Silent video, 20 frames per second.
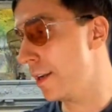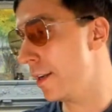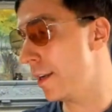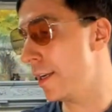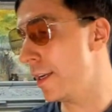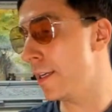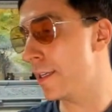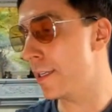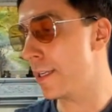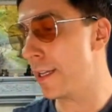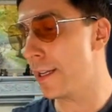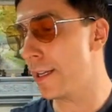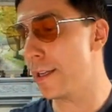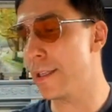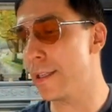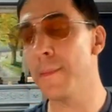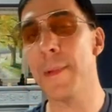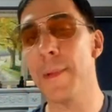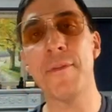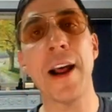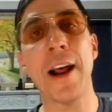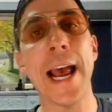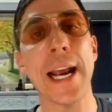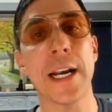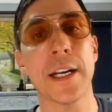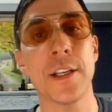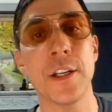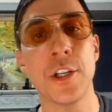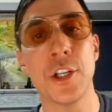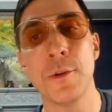There's some other
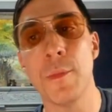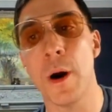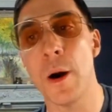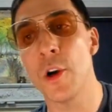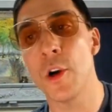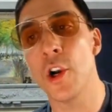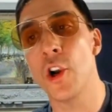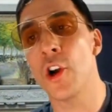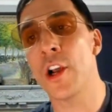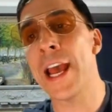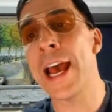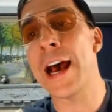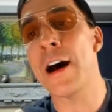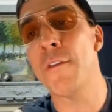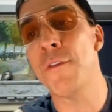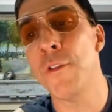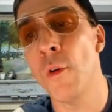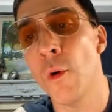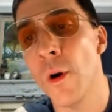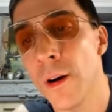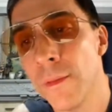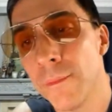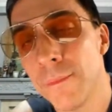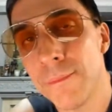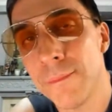actors you might want to look out for.